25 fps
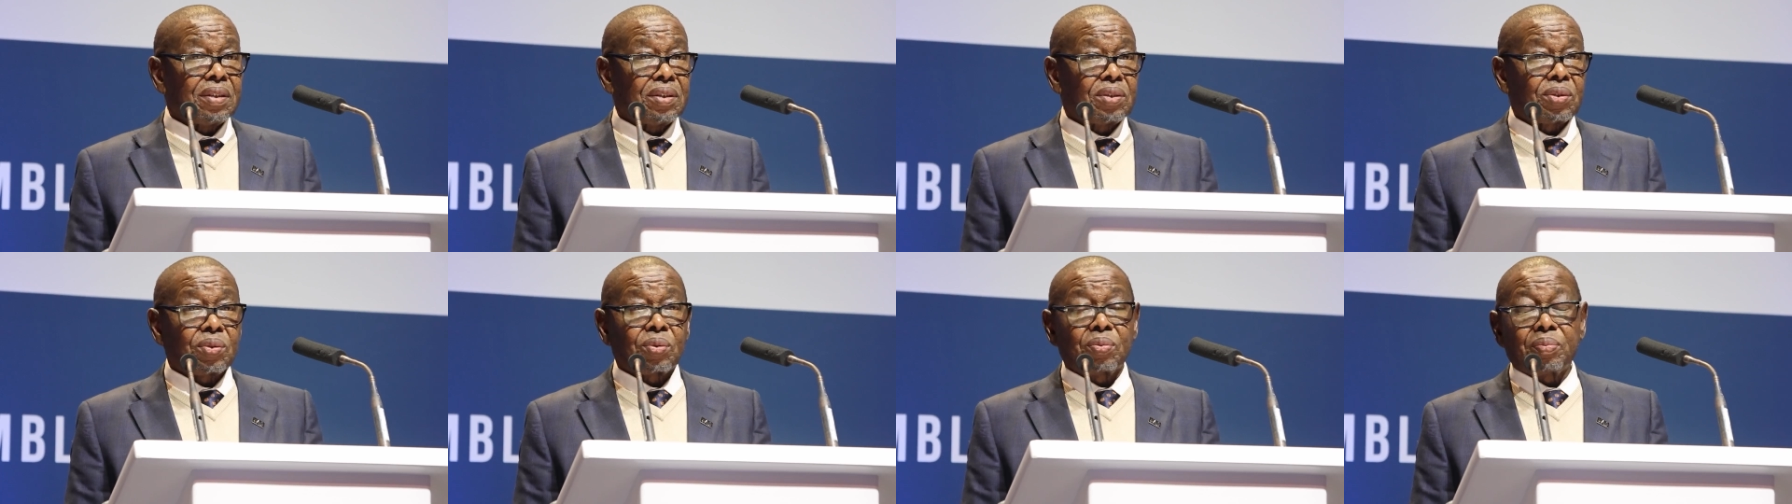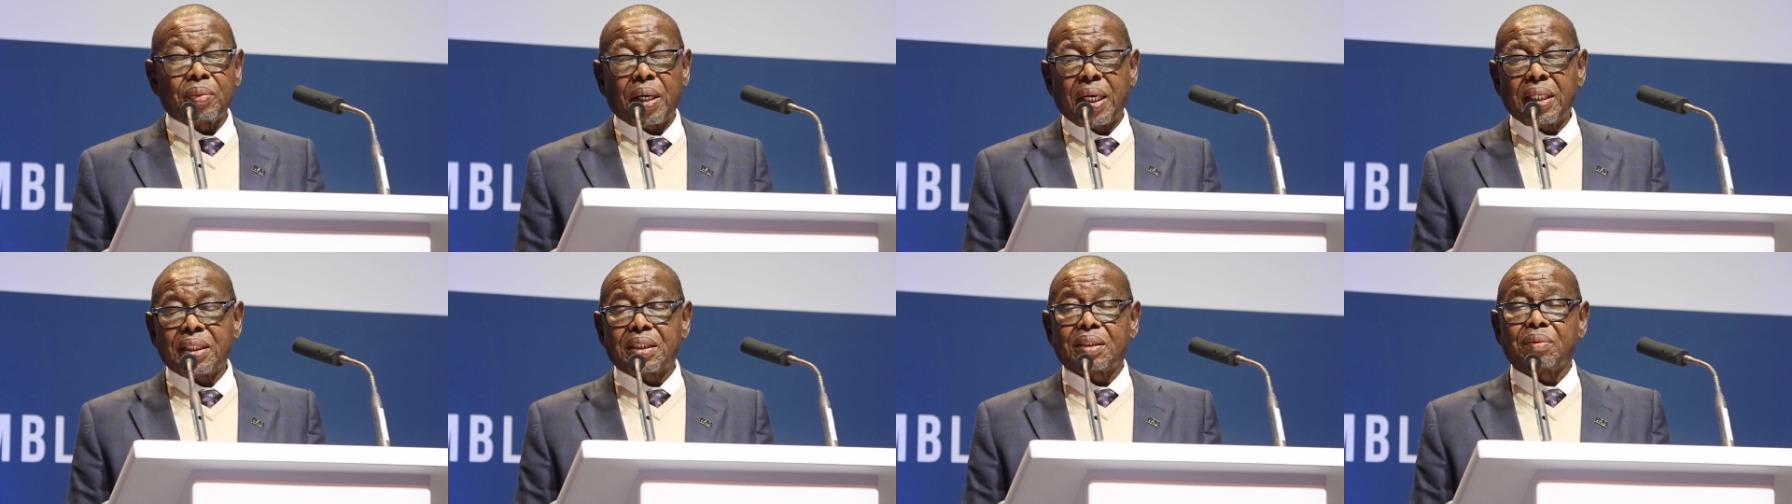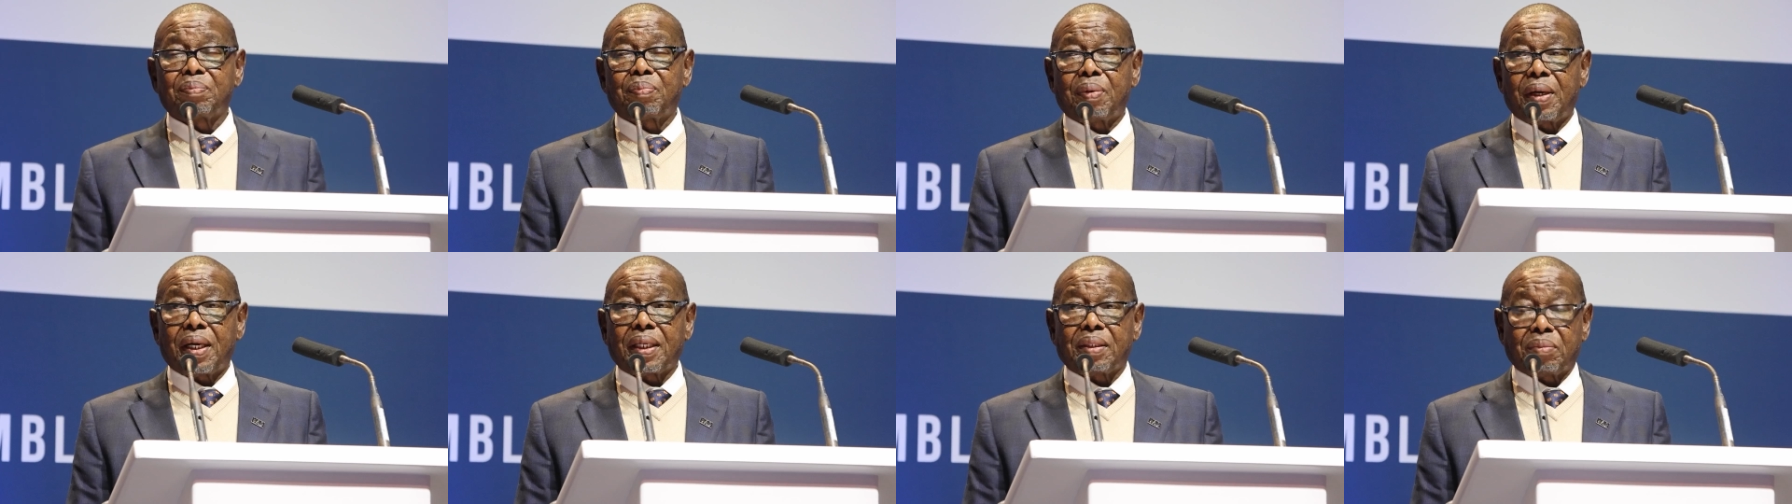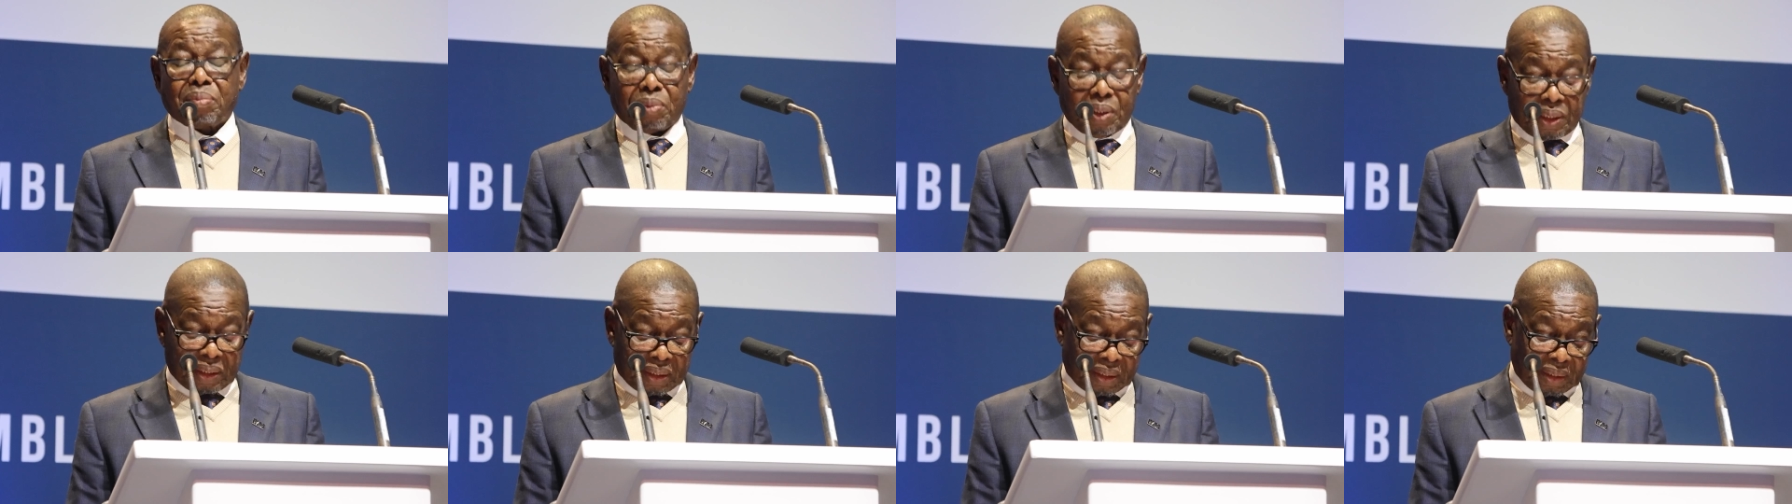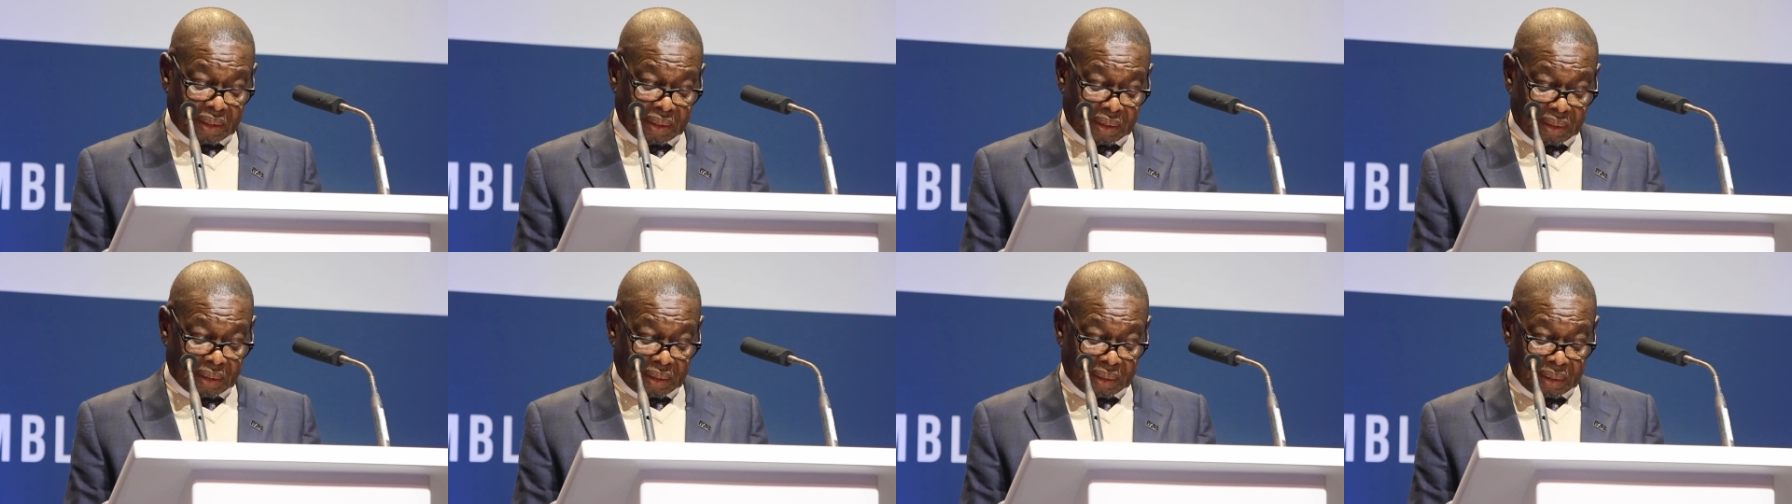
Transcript: through my department,